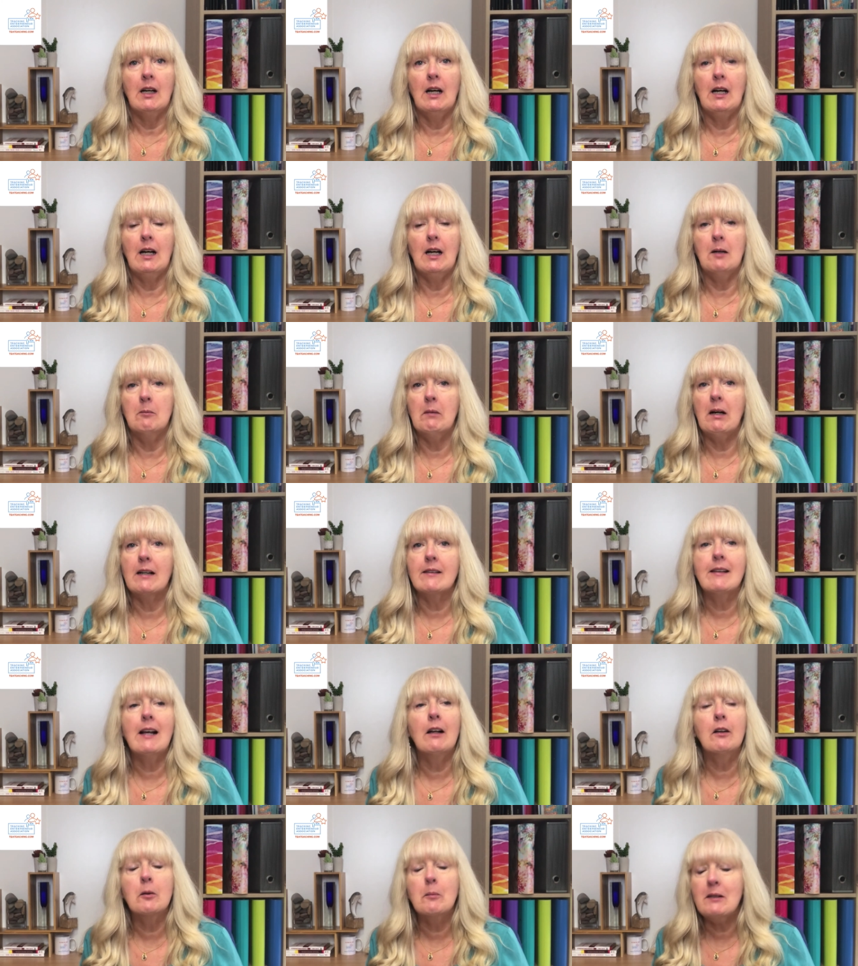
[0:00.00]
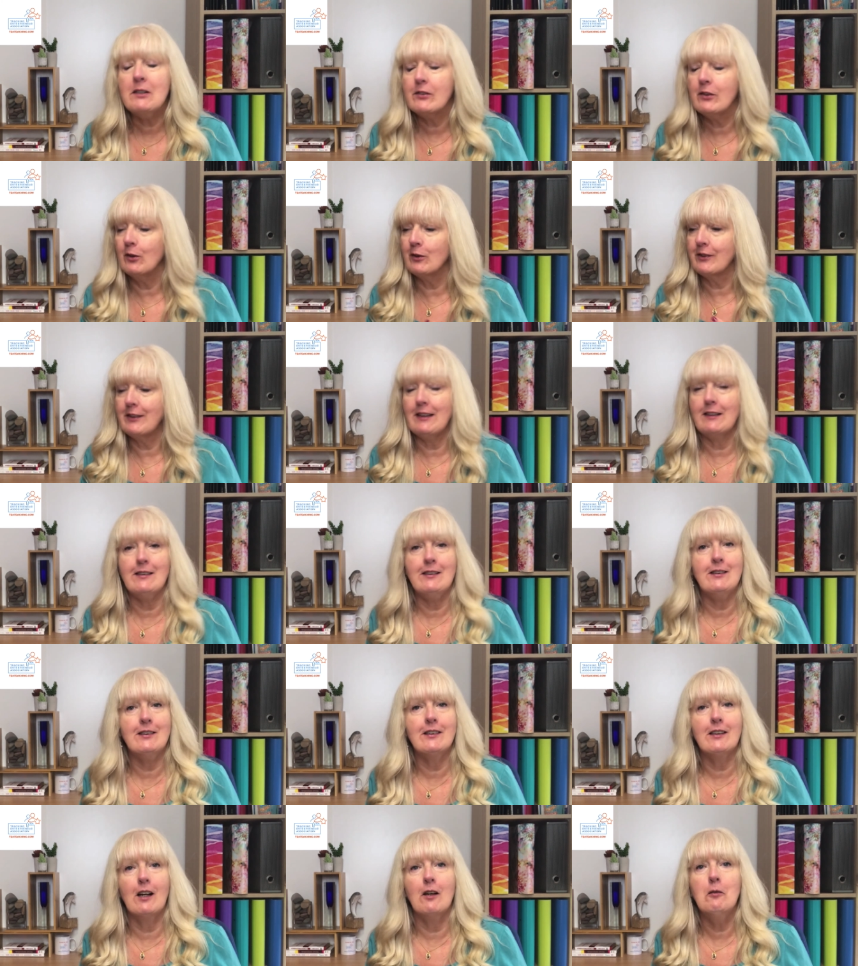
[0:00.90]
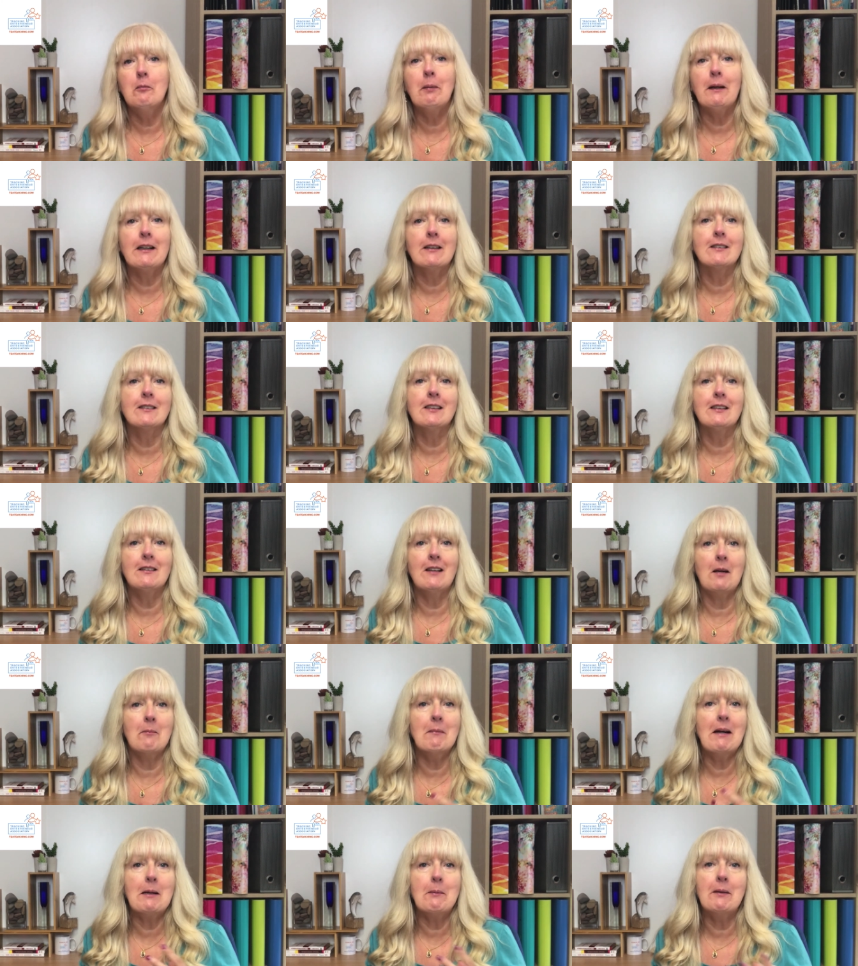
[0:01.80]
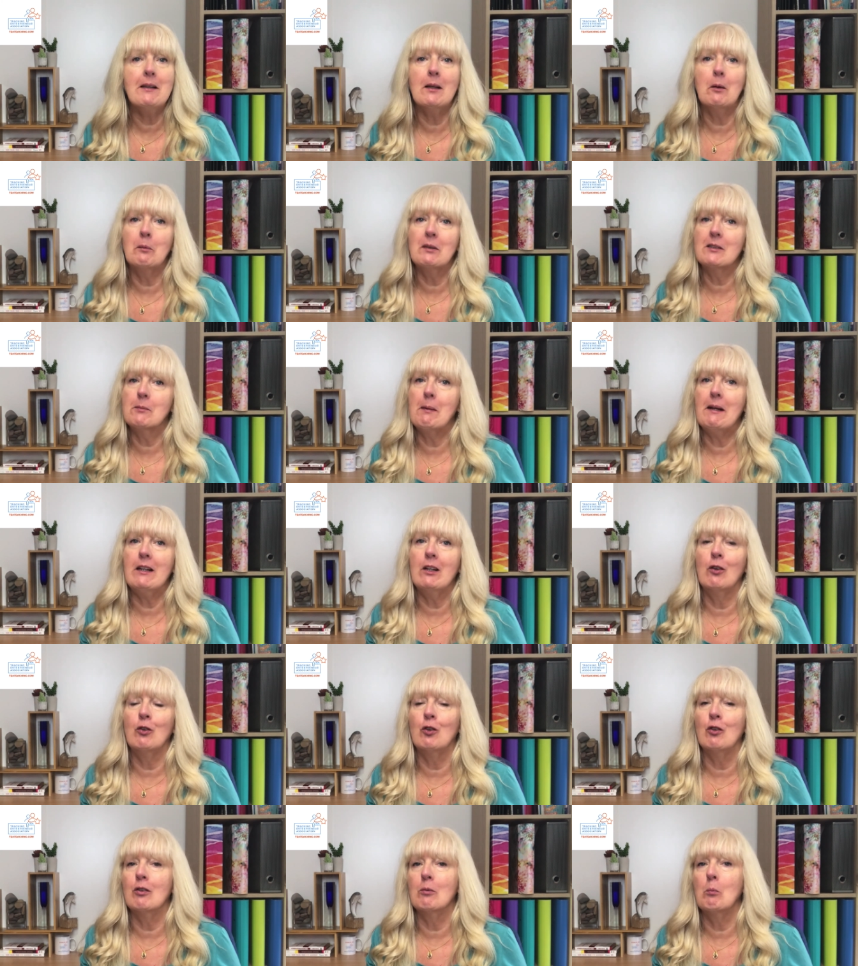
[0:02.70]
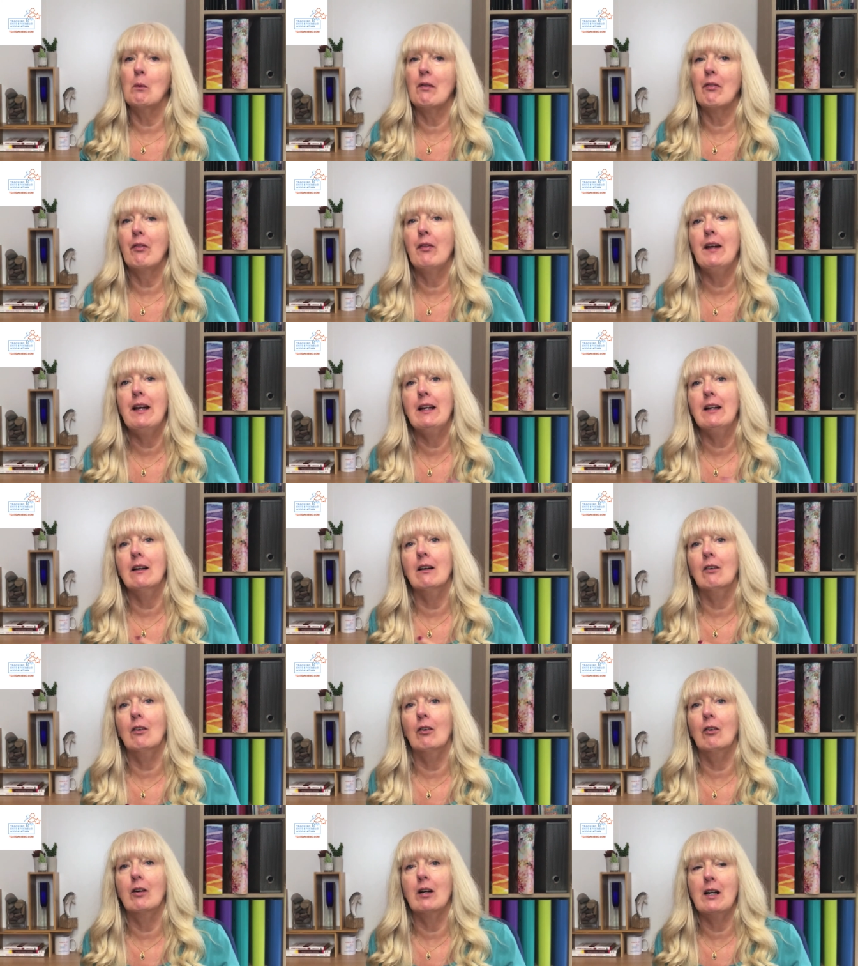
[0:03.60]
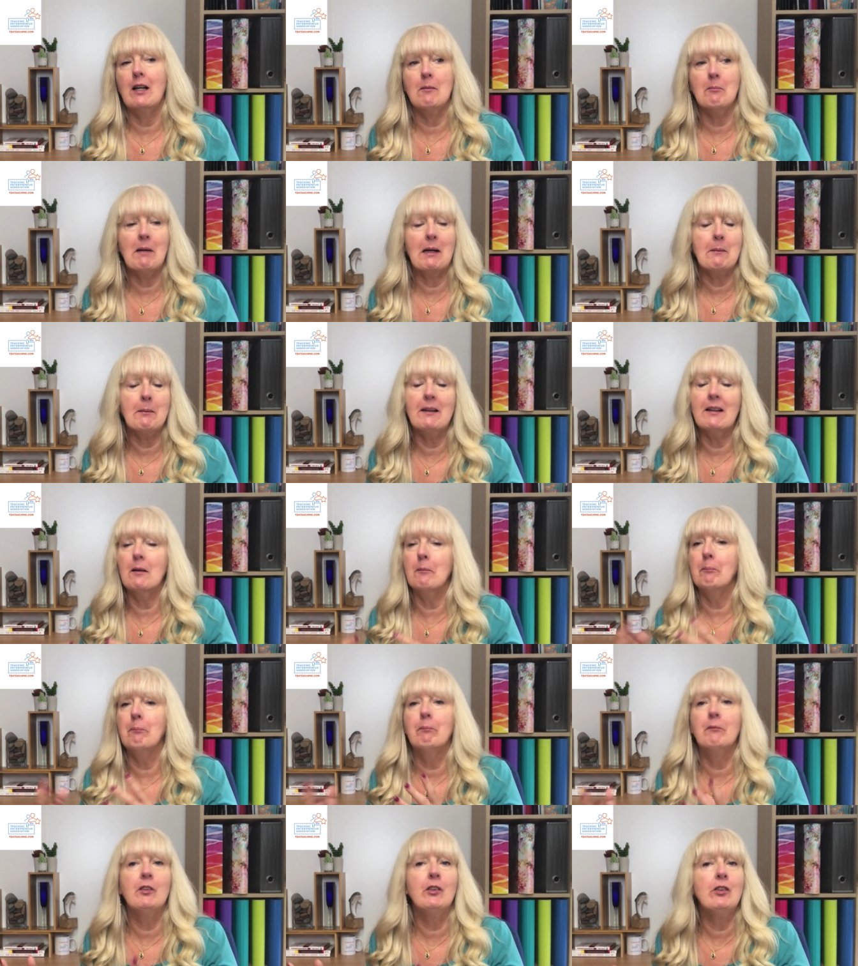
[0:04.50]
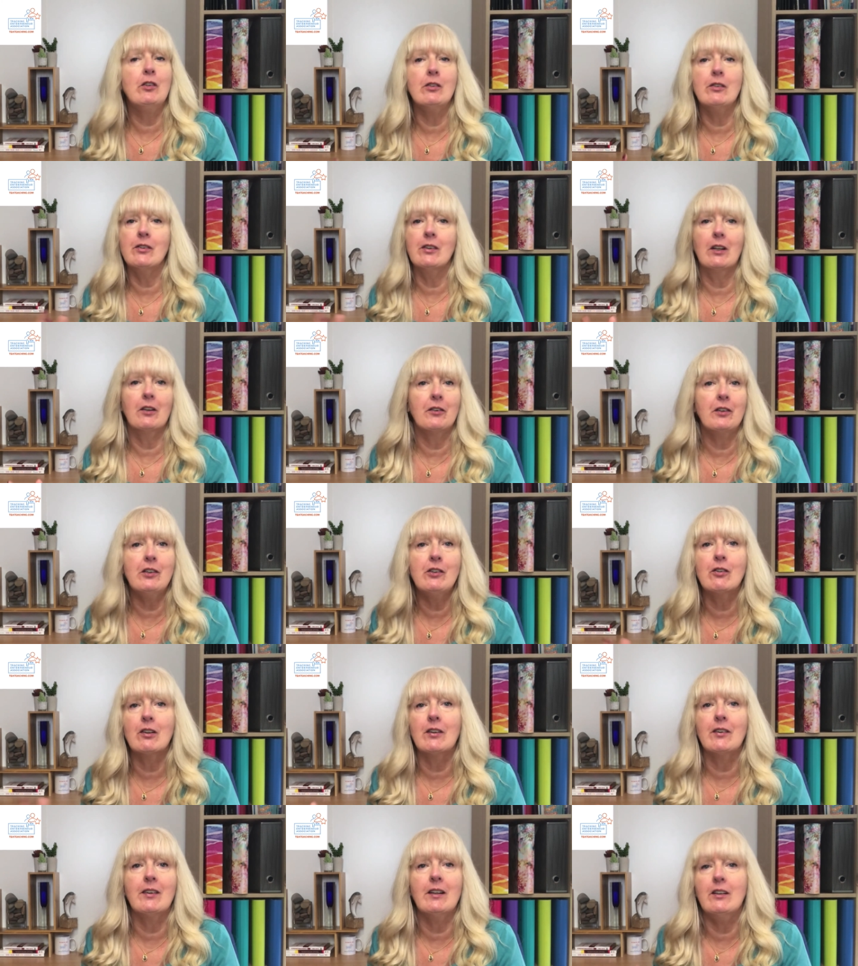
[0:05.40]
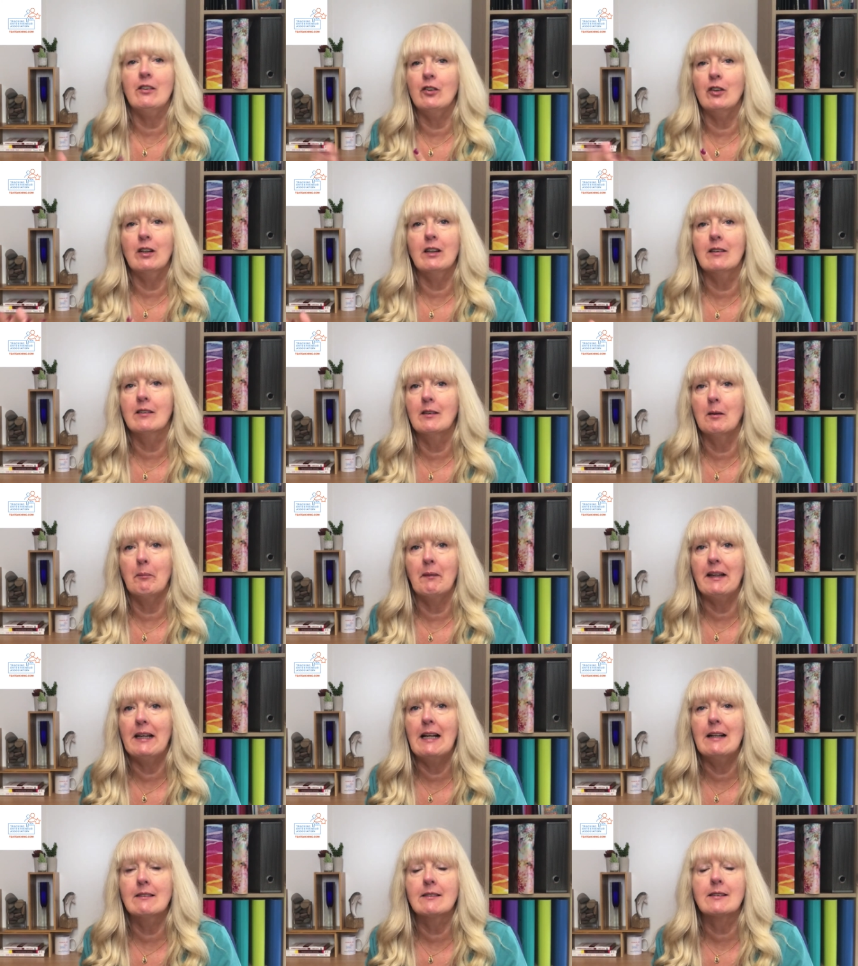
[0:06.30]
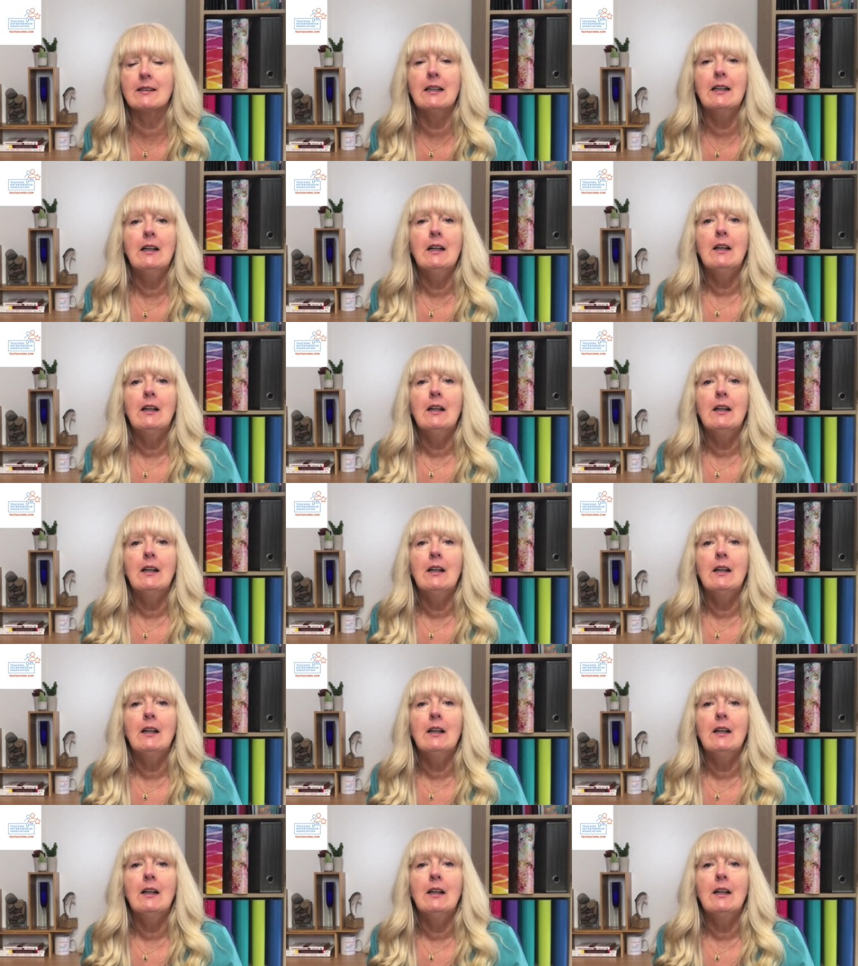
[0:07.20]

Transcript: Um, I tell them it's not set in stone because it may be that we'll spend longer on one thing, or it may be that students aren't interested in doing something else.